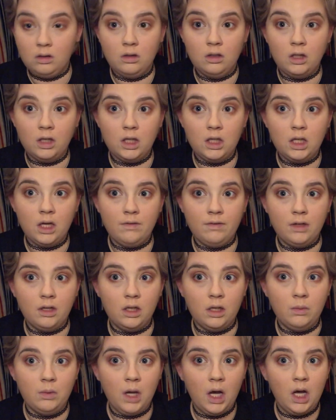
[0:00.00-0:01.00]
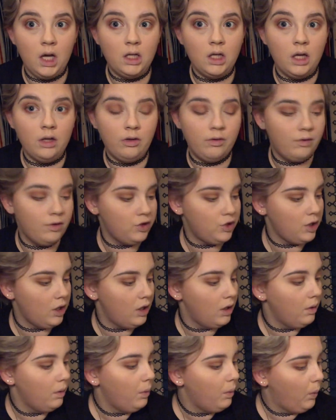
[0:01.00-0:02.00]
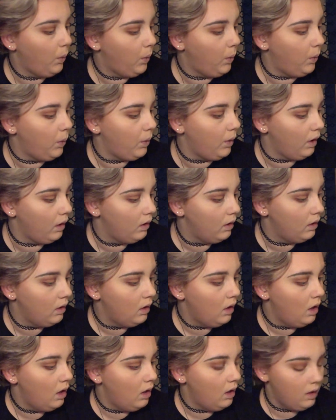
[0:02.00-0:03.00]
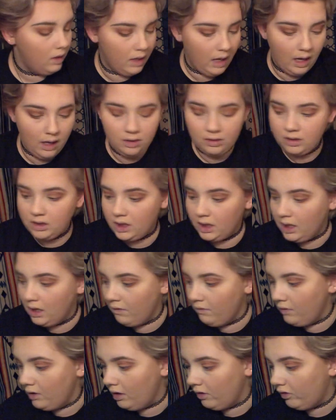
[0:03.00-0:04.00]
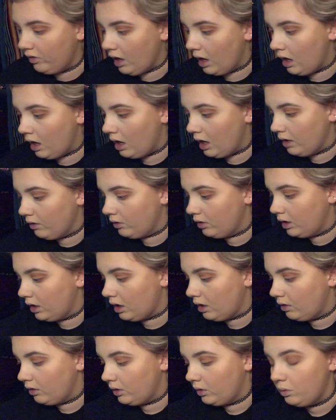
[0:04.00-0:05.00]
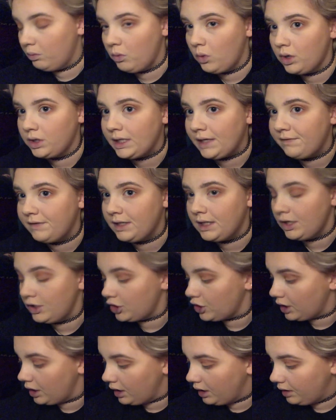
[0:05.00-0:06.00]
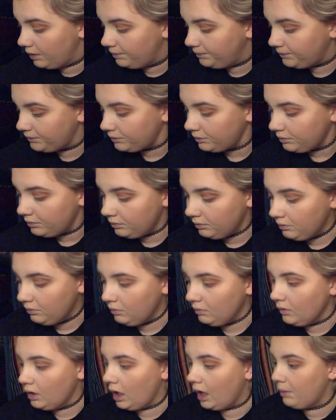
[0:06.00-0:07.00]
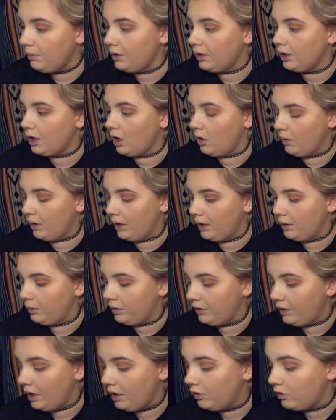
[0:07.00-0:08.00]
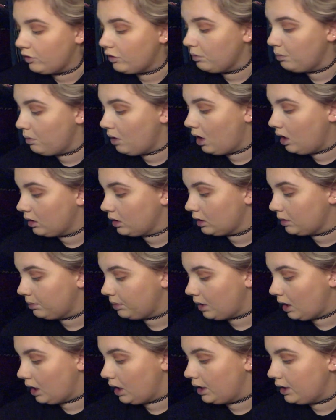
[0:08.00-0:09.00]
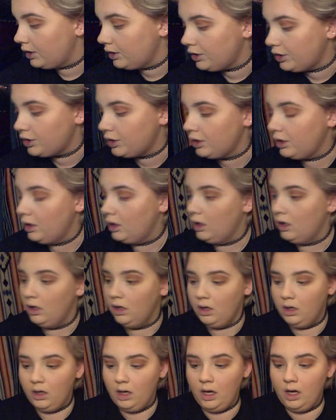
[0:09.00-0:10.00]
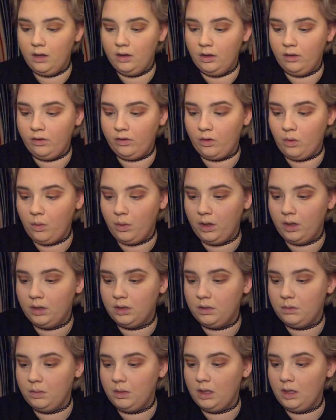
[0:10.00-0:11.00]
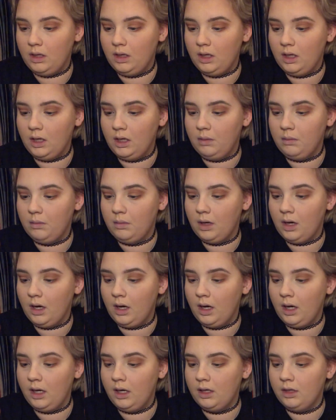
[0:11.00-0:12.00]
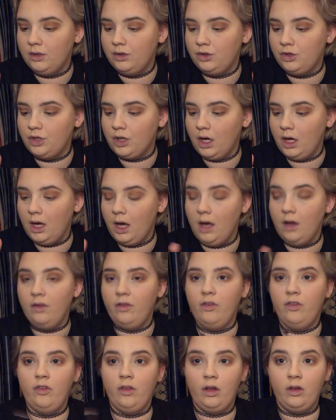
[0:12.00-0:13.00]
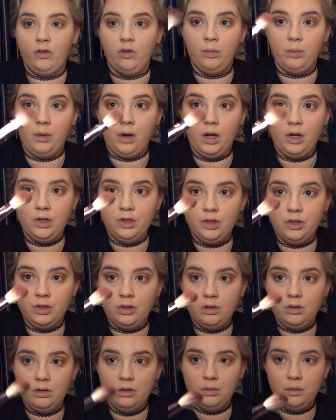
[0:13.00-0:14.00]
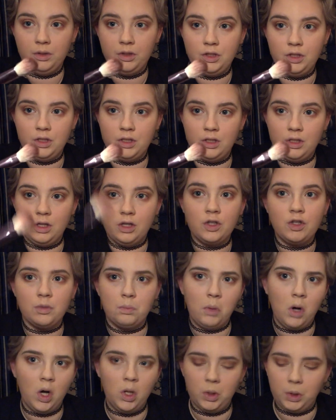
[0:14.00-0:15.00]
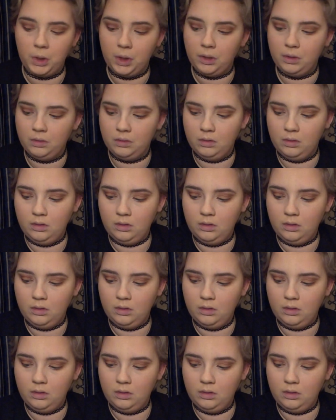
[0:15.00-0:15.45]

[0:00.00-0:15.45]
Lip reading: Looking definitely red, that's for sure. Now, to give this eye look a little more definition, I'm going to go in with a smaller brush, and it's going to be my JS6 brush, which is a smaller.